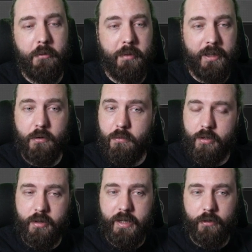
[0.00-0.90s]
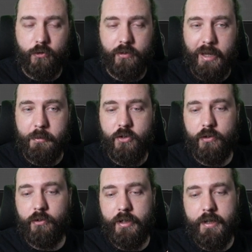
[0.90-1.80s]
Pick up one of the extra
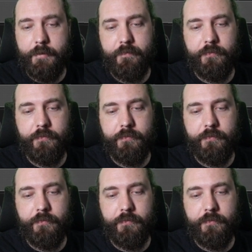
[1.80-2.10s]
damages here.